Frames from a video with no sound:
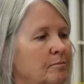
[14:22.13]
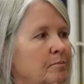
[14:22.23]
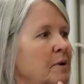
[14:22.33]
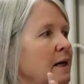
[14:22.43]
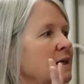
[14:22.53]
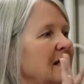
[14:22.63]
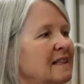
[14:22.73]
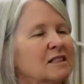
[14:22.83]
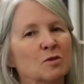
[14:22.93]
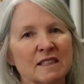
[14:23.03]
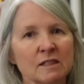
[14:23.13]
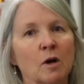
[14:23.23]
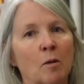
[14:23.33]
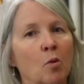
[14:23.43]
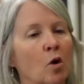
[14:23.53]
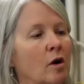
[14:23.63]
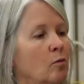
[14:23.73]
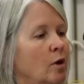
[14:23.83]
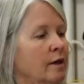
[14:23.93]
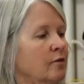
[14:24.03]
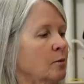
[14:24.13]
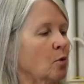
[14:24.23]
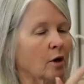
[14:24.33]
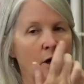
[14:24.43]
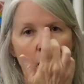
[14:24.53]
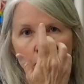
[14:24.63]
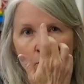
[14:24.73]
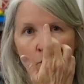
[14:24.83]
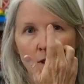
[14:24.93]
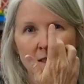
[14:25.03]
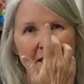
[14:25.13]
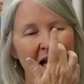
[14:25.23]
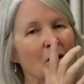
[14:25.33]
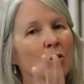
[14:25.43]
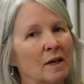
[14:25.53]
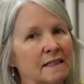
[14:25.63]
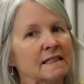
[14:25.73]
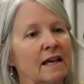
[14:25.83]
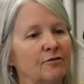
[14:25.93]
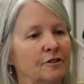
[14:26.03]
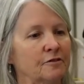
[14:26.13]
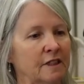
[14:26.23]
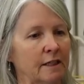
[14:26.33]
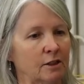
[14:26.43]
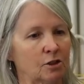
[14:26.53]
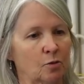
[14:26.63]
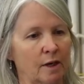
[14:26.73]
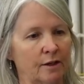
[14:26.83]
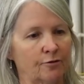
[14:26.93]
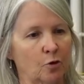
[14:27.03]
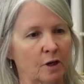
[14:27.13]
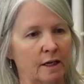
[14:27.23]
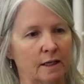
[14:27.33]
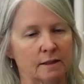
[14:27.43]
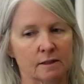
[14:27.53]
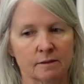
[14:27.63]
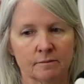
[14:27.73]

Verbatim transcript: but this is a more one of the more common ones. I want to say 15 to 20 for it.